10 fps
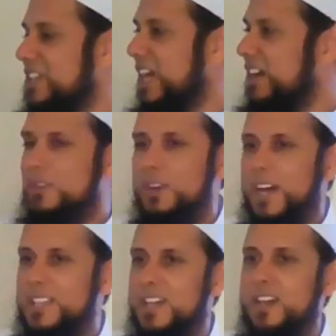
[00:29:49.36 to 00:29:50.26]
A child who
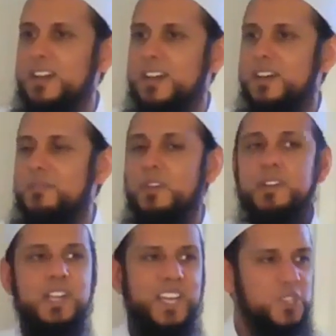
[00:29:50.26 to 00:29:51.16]
has a
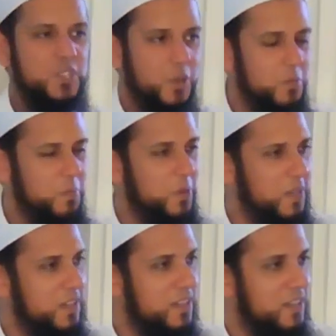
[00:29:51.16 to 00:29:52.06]
very nice
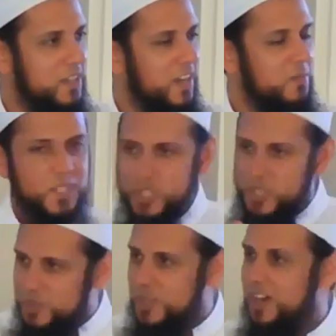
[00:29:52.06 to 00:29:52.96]
notebook comes and
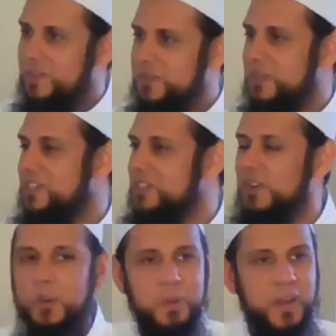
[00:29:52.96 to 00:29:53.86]
shows it off to his
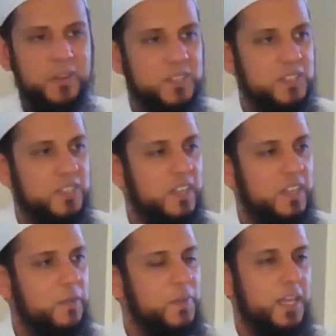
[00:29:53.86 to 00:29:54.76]
or her parents,
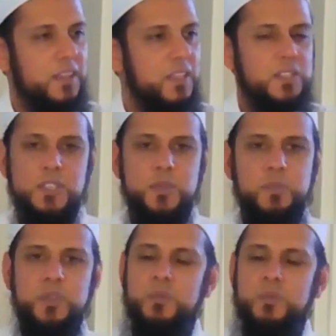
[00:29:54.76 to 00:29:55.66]
like this
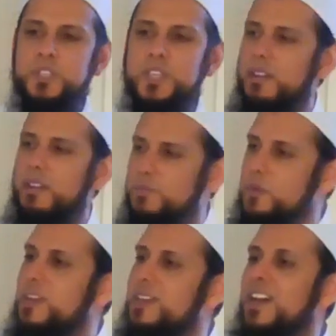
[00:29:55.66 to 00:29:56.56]
person will say,
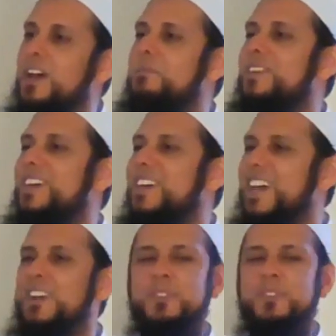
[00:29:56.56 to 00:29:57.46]
everyone come
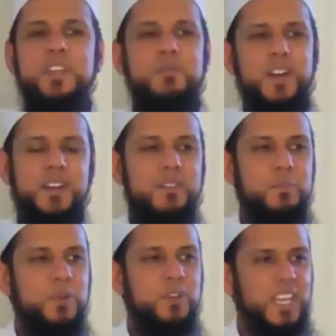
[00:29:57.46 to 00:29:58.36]
and read my
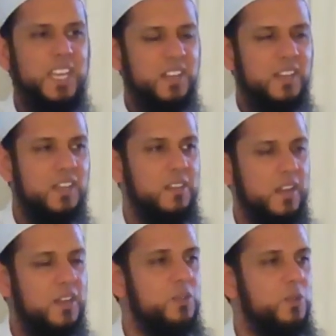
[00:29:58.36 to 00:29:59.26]
book. Inni
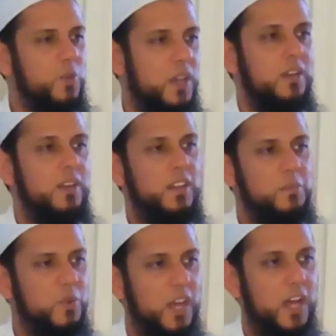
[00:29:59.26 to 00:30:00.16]
dhanantu
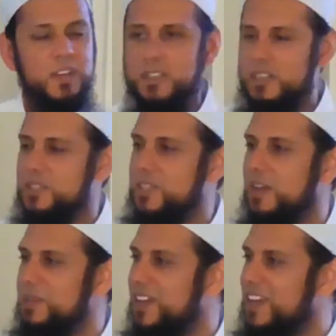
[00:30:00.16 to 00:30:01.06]
anni mulaqin
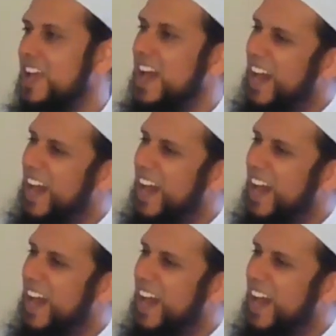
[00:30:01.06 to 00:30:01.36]
hisabiya.